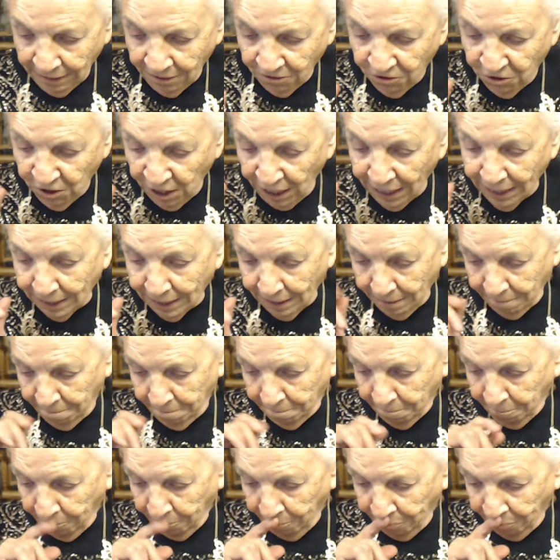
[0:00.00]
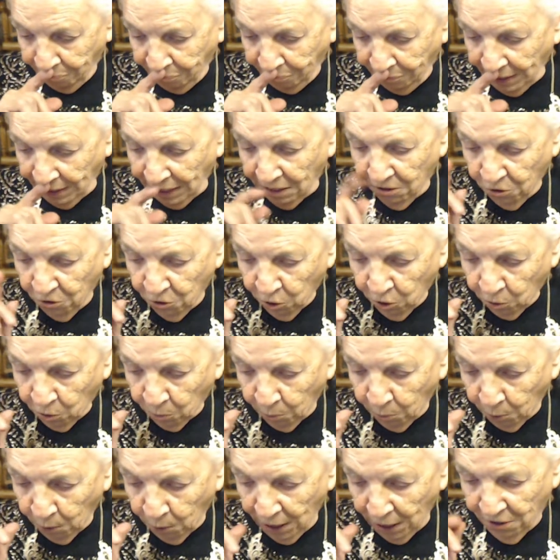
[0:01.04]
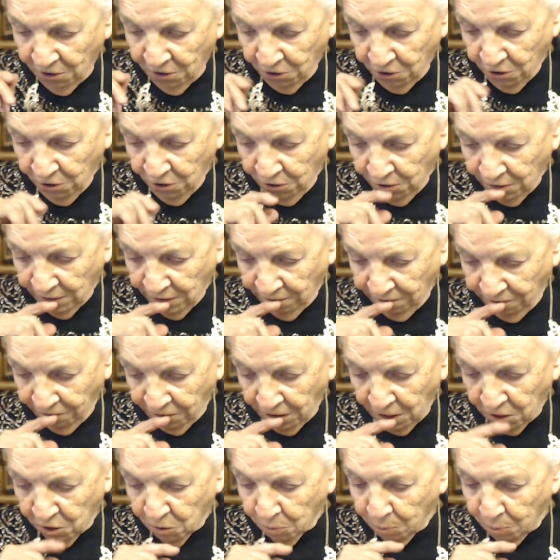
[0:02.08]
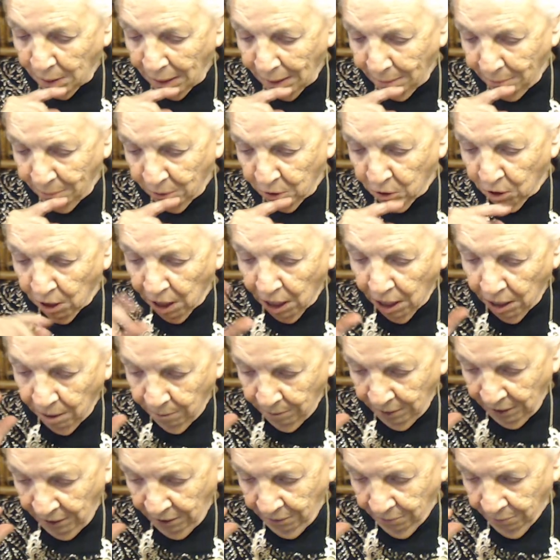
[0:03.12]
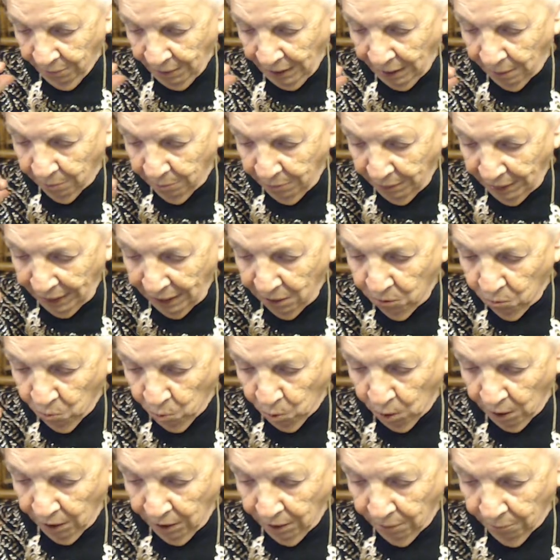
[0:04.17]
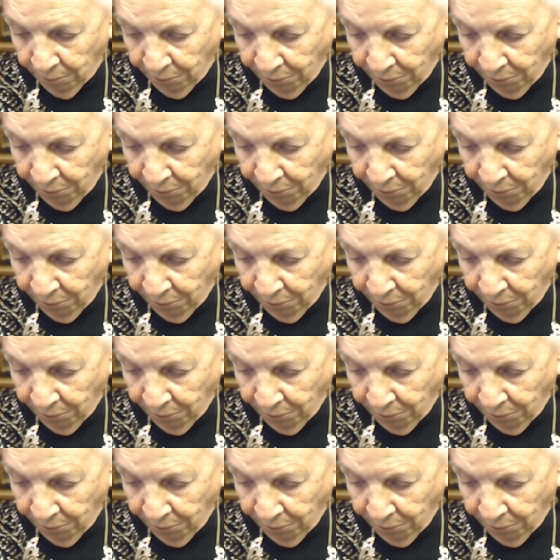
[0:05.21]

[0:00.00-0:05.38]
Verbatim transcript: Jacob then took branches of fresh poplar, almond, and plain wood